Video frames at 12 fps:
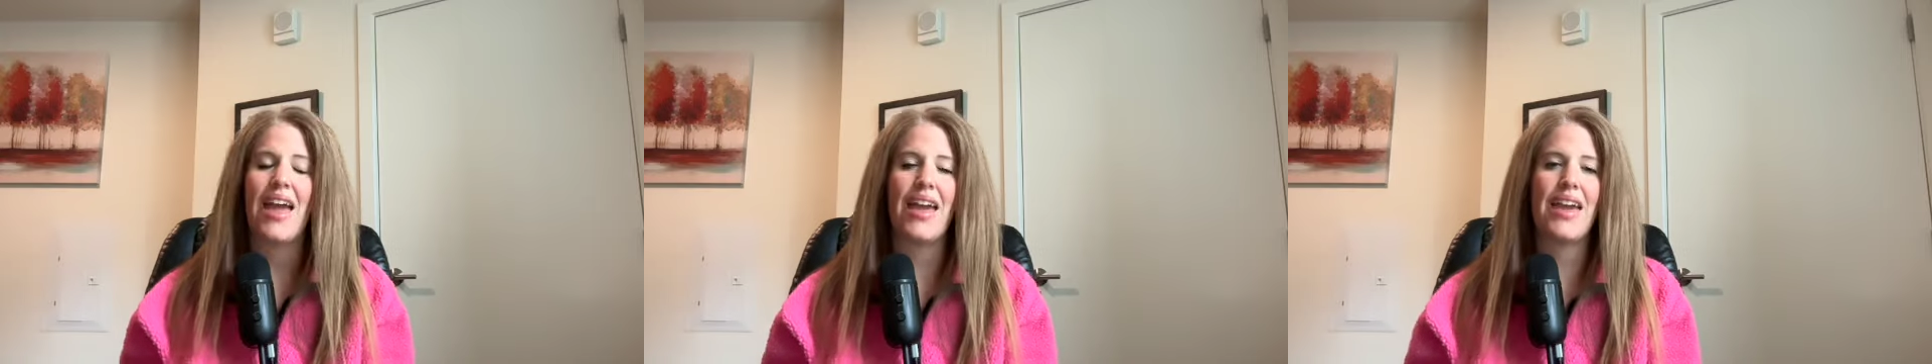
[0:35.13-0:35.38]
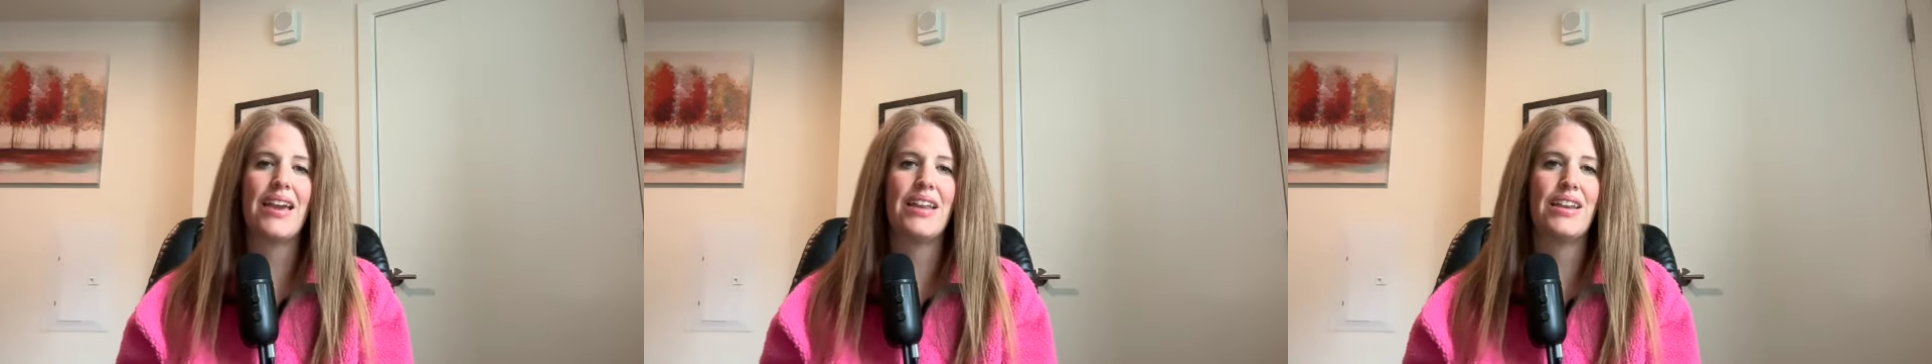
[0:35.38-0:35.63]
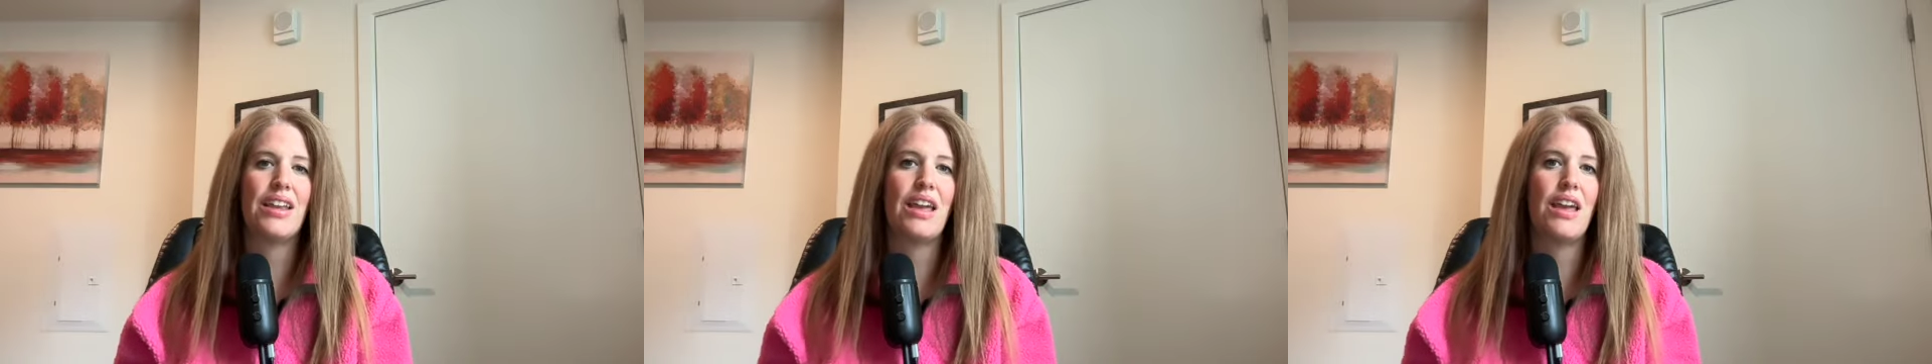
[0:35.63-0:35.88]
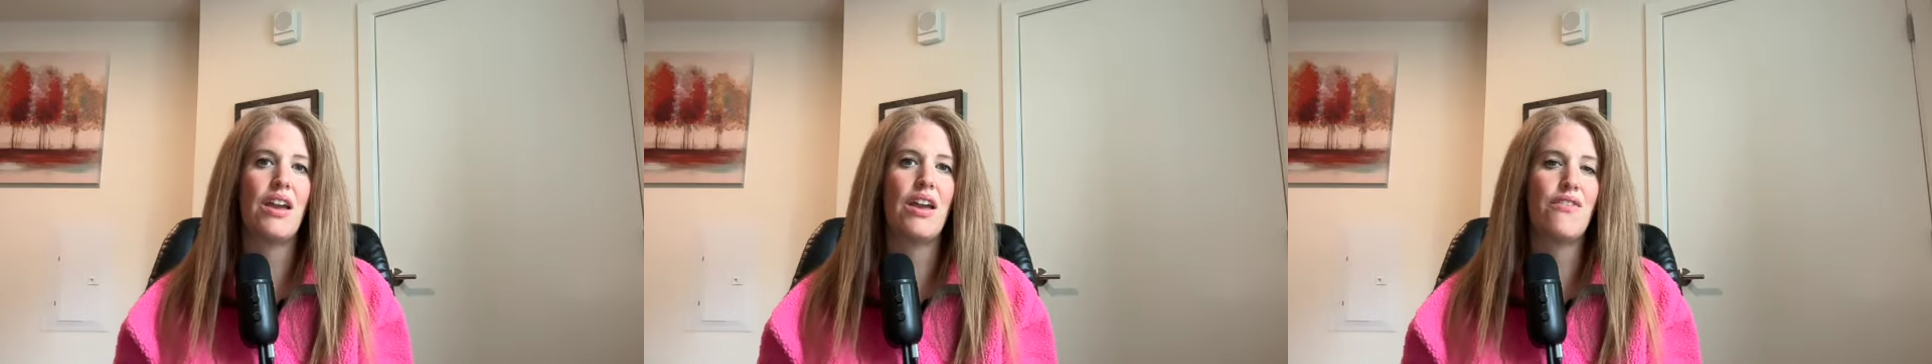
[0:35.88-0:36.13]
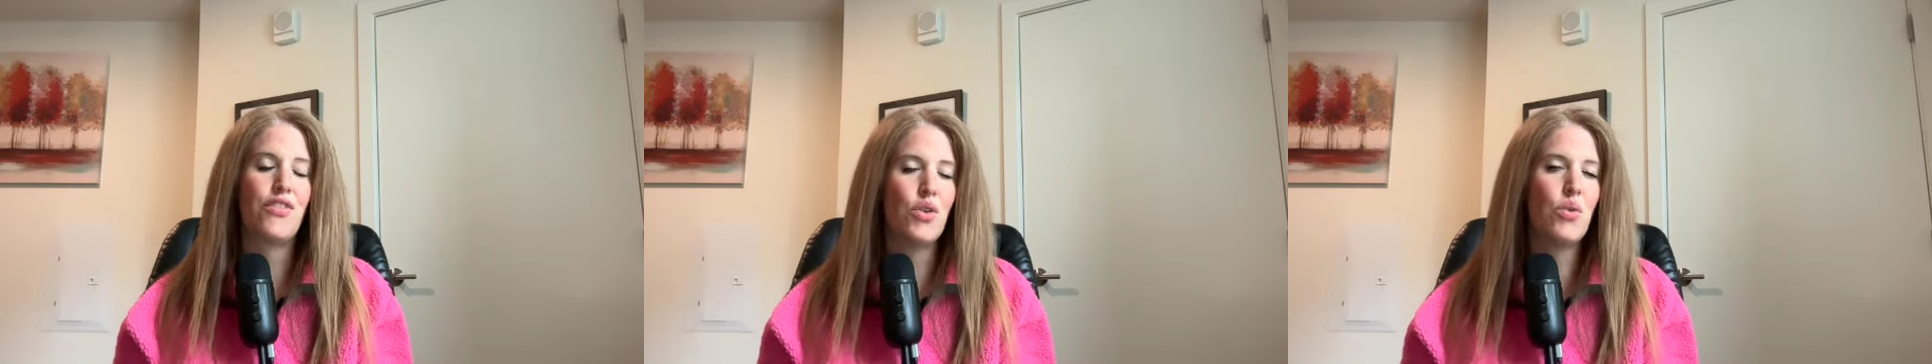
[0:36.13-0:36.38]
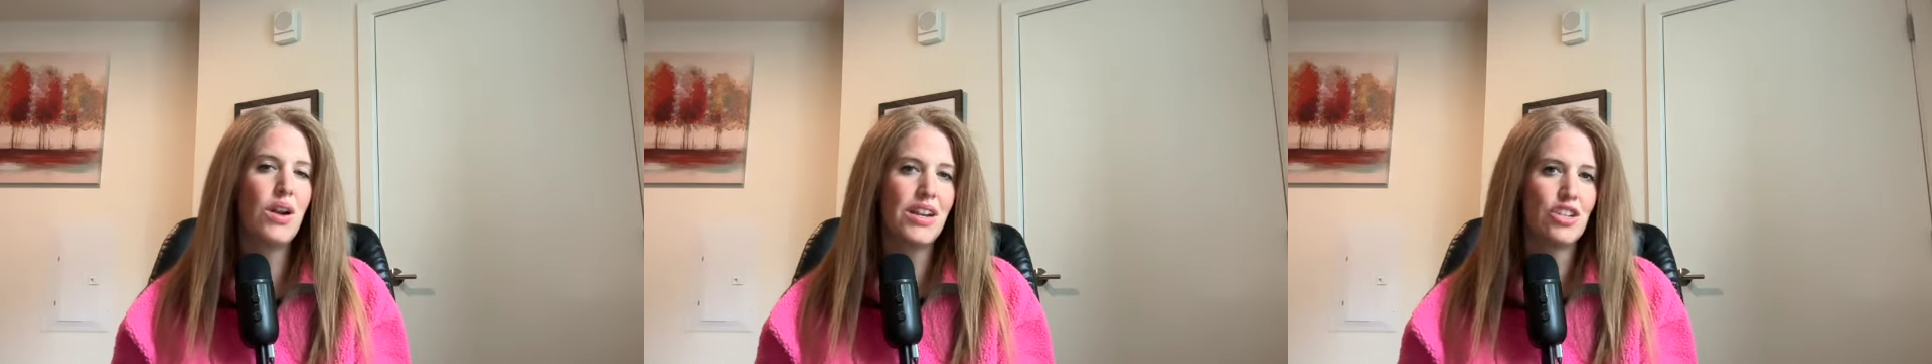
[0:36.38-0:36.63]
And if you
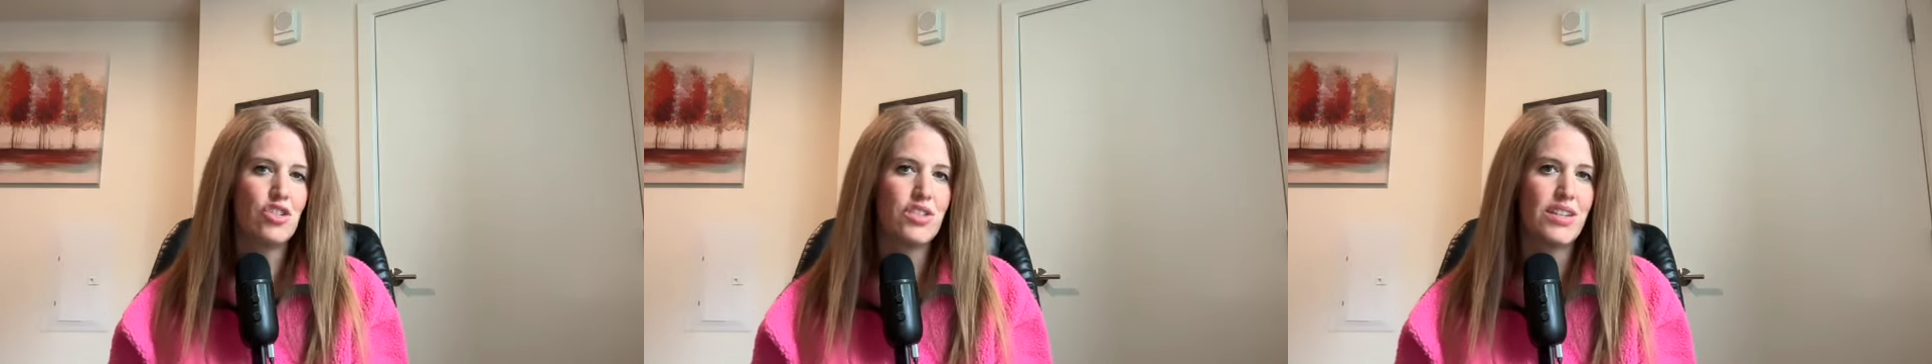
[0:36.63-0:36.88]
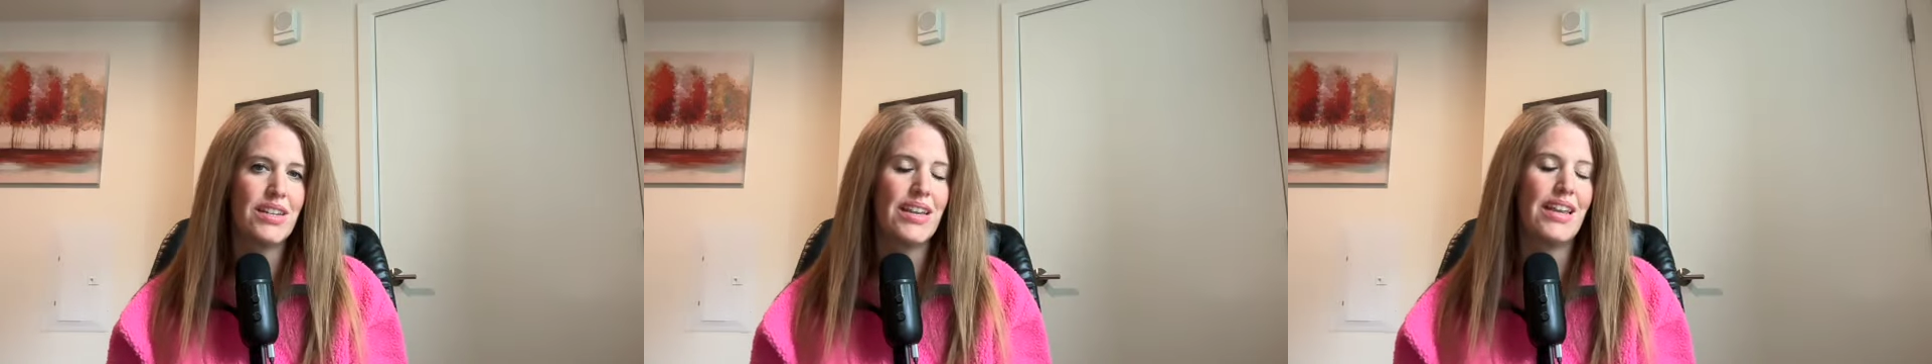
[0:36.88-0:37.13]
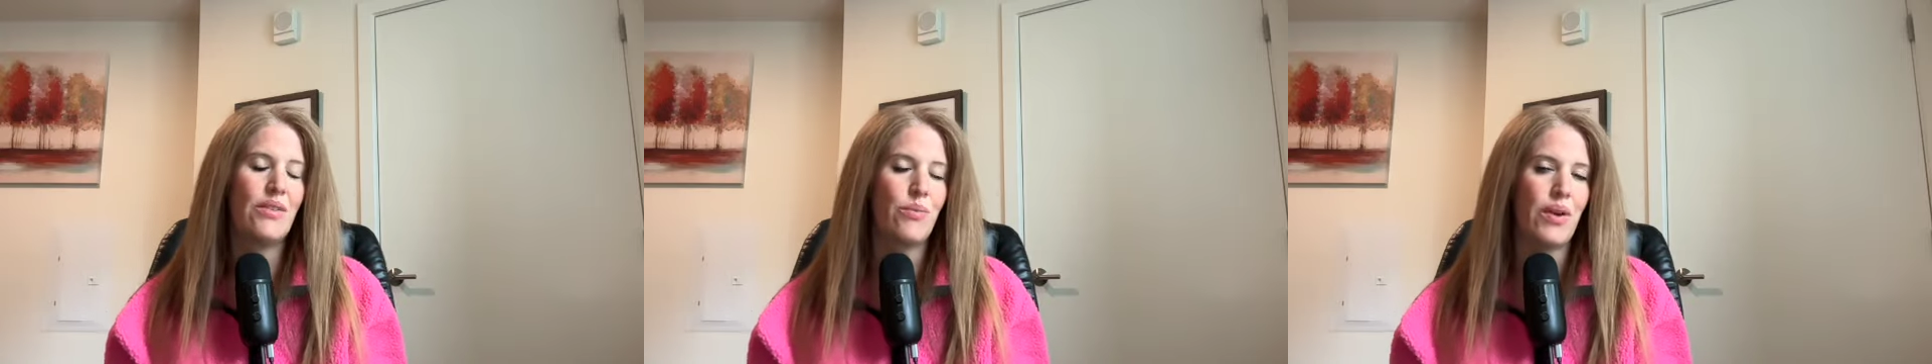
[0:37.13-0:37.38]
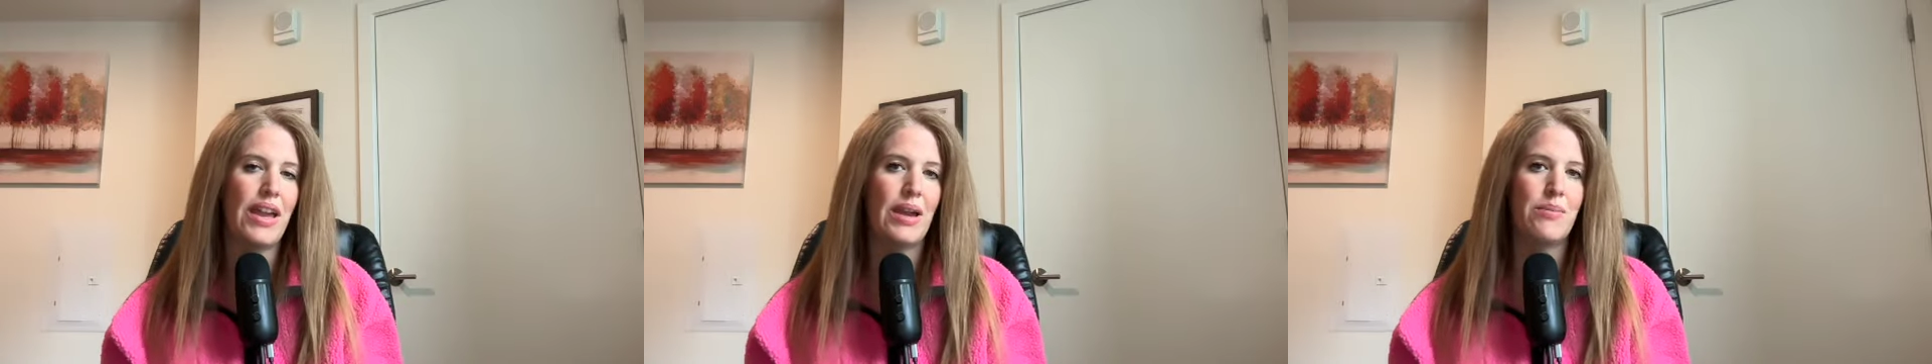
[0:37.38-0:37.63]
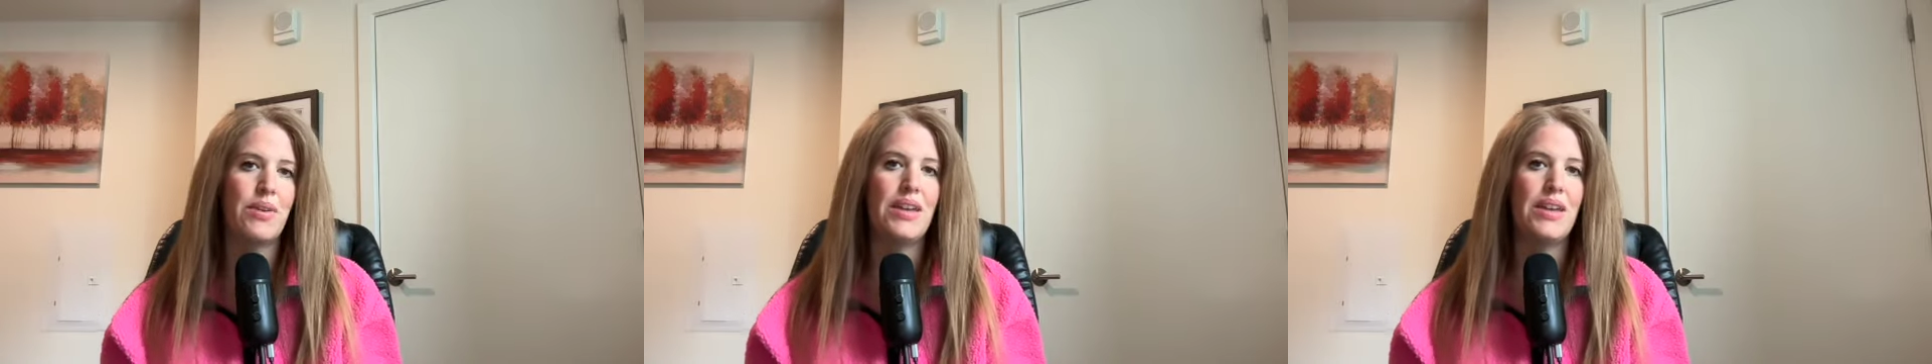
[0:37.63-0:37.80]
are interested in WAMP,